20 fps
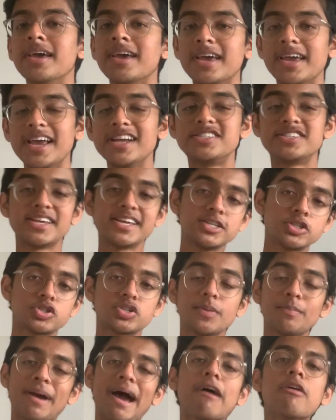It's an
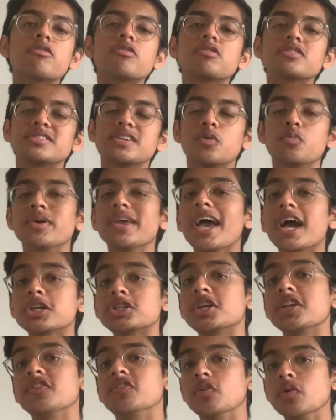interesting paradox that we
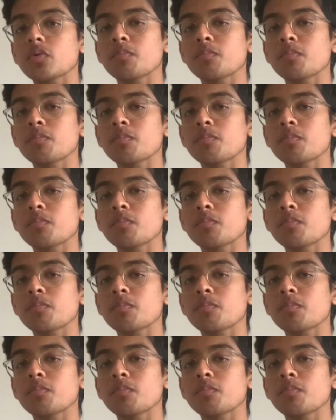actually do